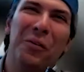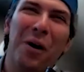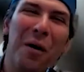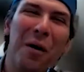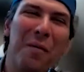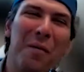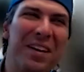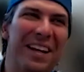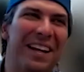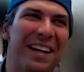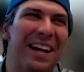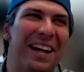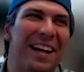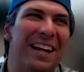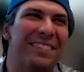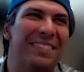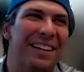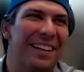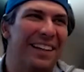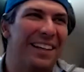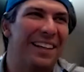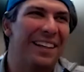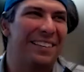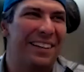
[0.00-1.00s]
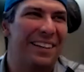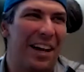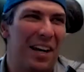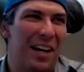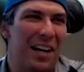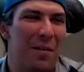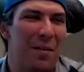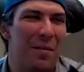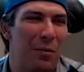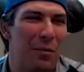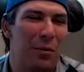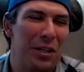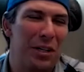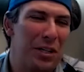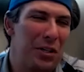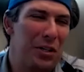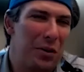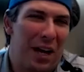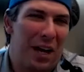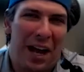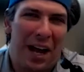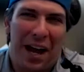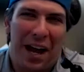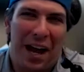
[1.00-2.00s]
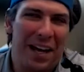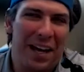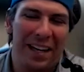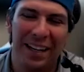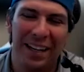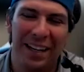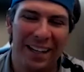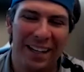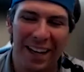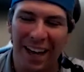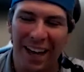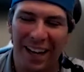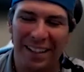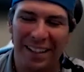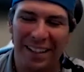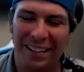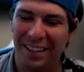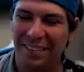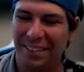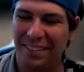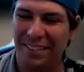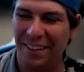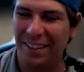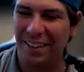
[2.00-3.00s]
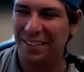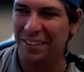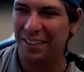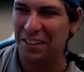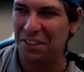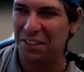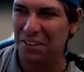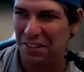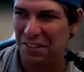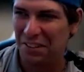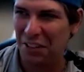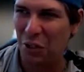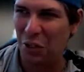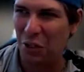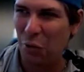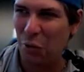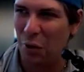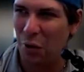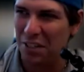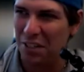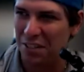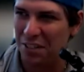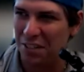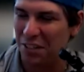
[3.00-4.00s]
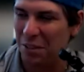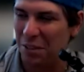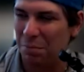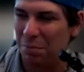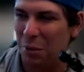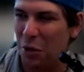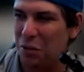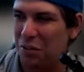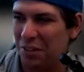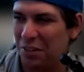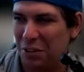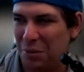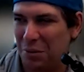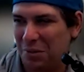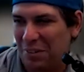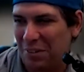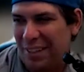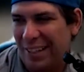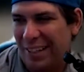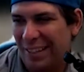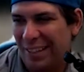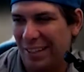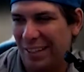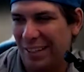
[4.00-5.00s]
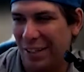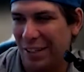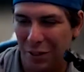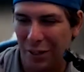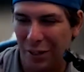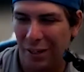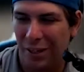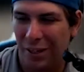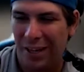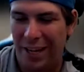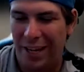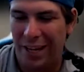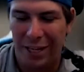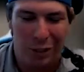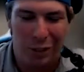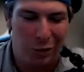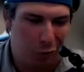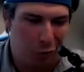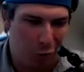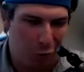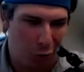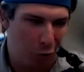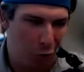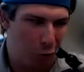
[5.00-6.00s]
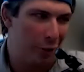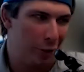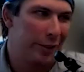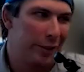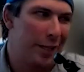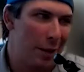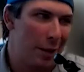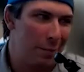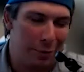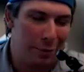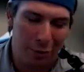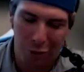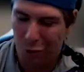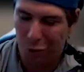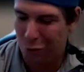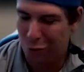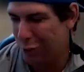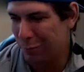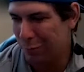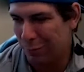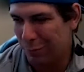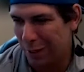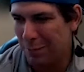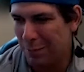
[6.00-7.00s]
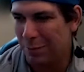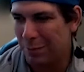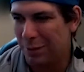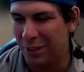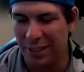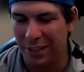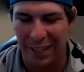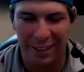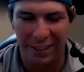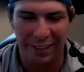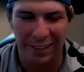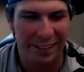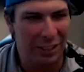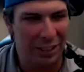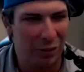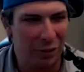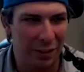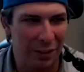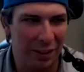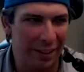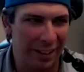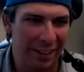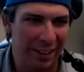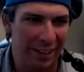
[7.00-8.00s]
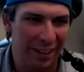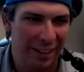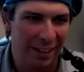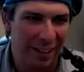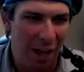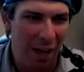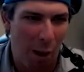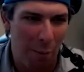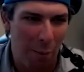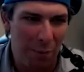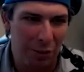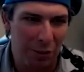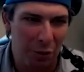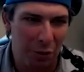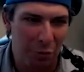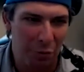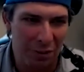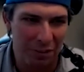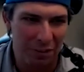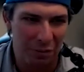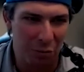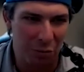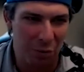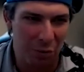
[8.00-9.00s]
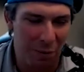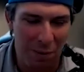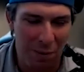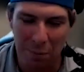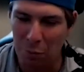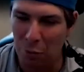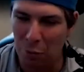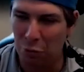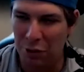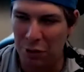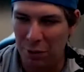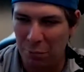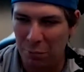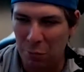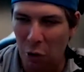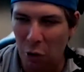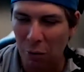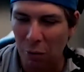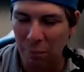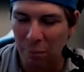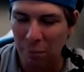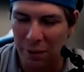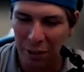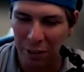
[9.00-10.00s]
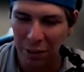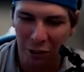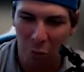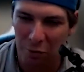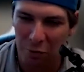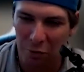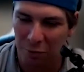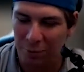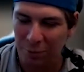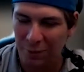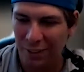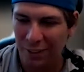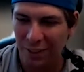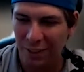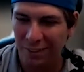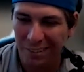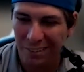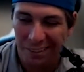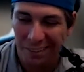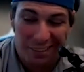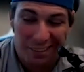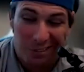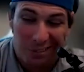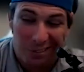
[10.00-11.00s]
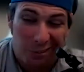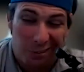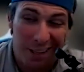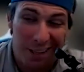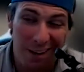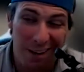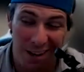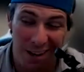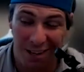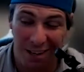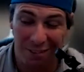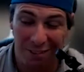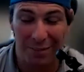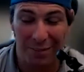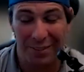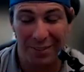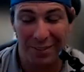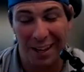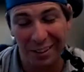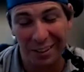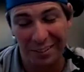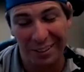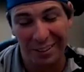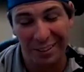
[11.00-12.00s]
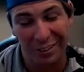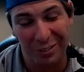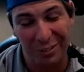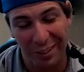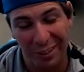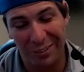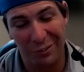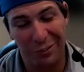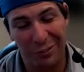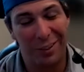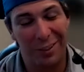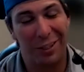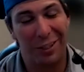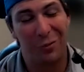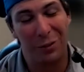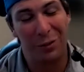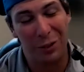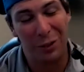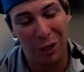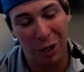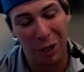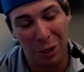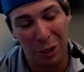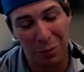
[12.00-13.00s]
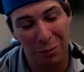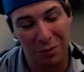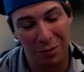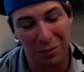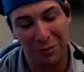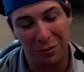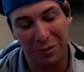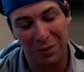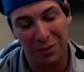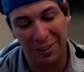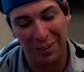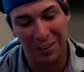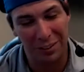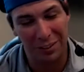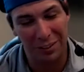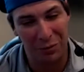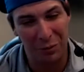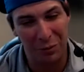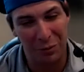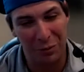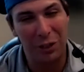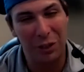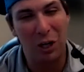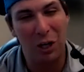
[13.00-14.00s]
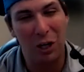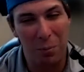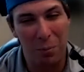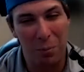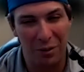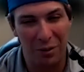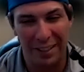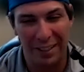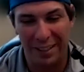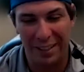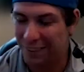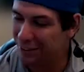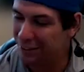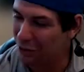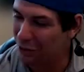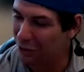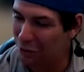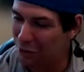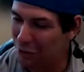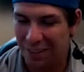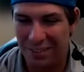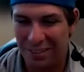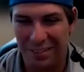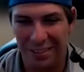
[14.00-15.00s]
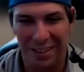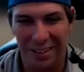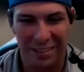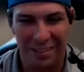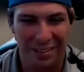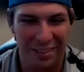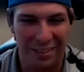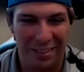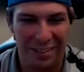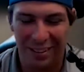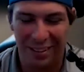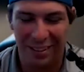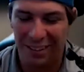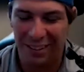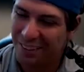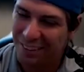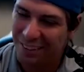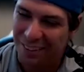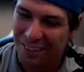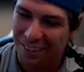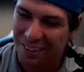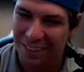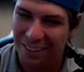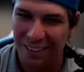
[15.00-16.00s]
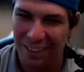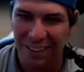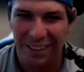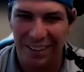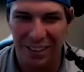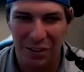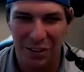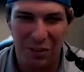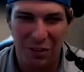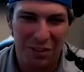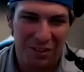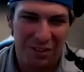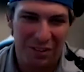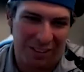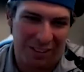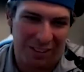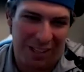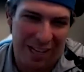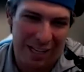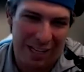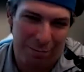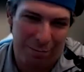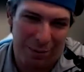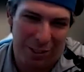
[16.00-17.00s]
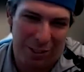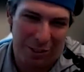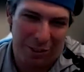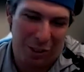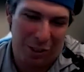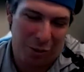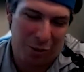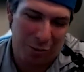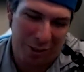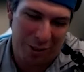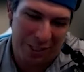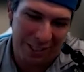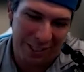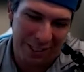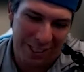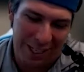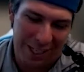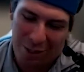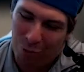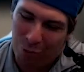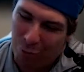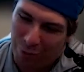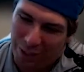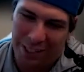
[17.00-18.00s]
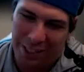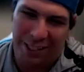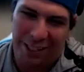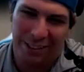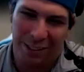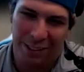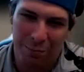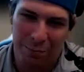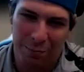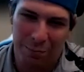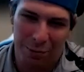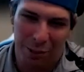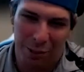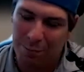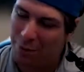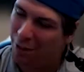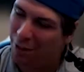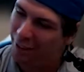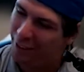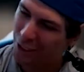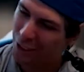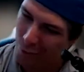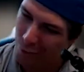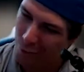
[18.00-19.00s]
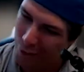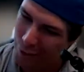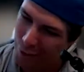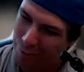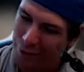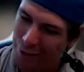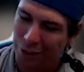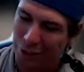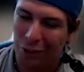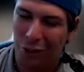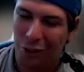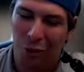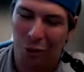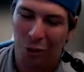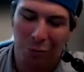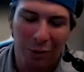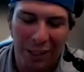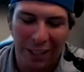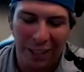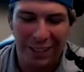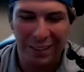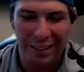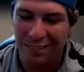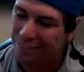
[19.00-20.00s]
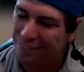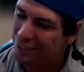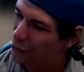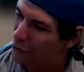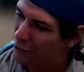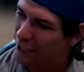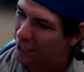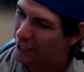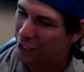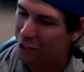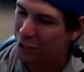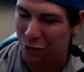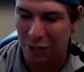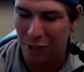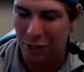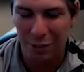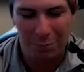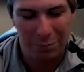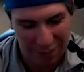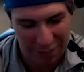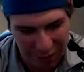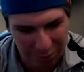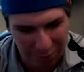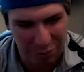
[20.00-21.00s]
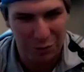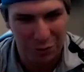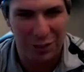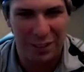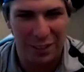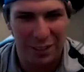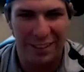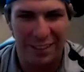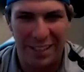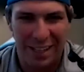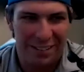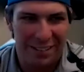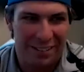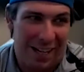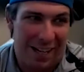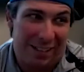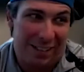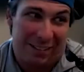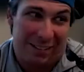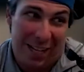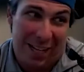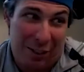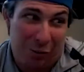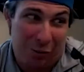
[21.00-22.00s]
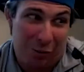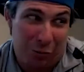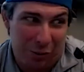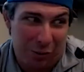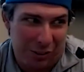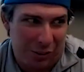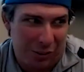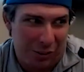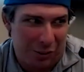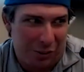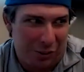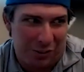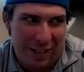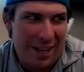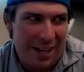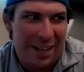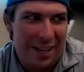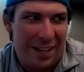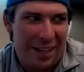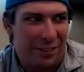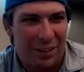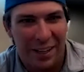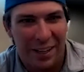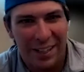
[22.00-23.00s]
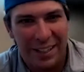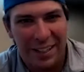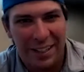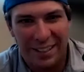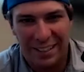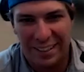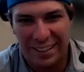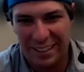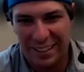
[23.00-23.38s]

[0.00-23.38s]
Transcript: well, I mean, um, it's like, it's kind of, I mean, what do you, I, it's, it's an interesting question to pose in terms of like, okay, hey, don't drink that beer, drink my beer. Like, you know, like, I mean, the reason why people drink Michelob is because it's only got 95 calories, right? It's only got three carbs of, uh, three carbs, right? So it's, it's the, you know, it's the light beer. You don't want to gain get get the beer belly. Drink Michelob, right? Still get drunk, but get drink. That that that's what they're saying, right?